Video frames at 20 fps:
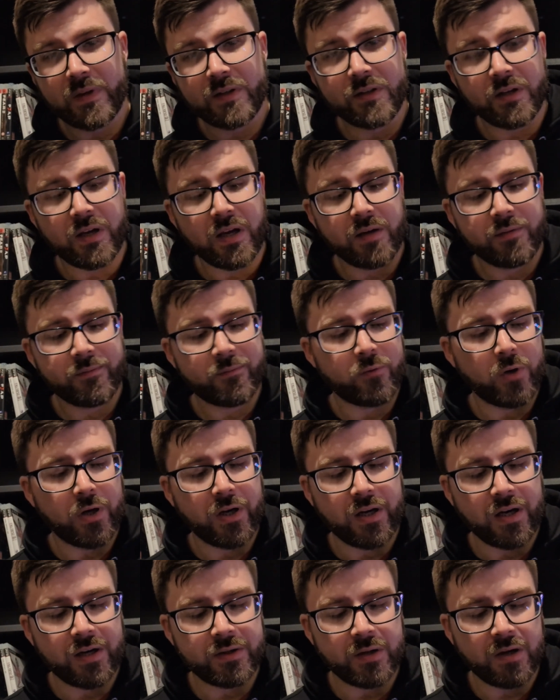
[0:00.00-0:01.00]
So yeah,
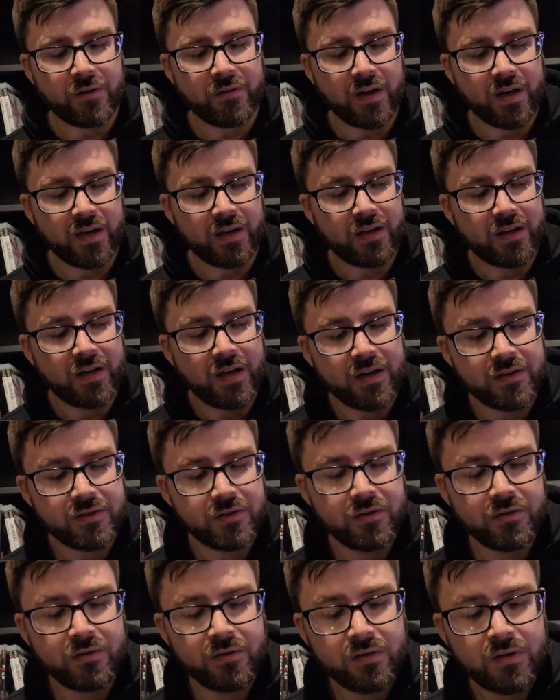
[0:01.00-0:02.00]
really glad to have that in the
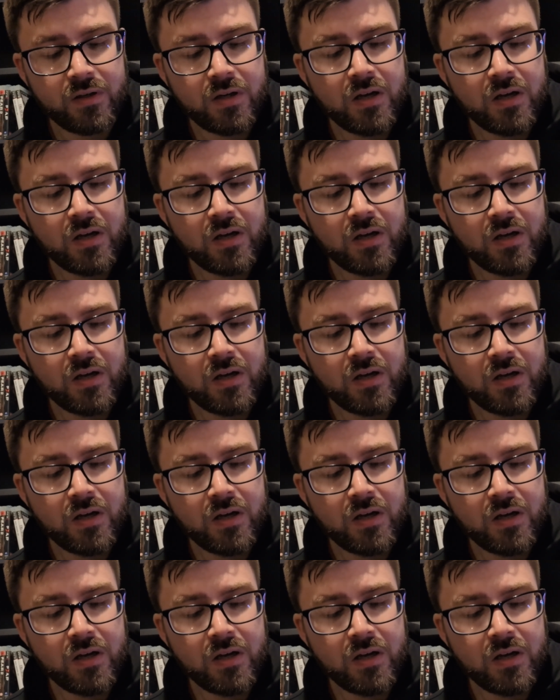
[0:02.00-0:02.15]
collection.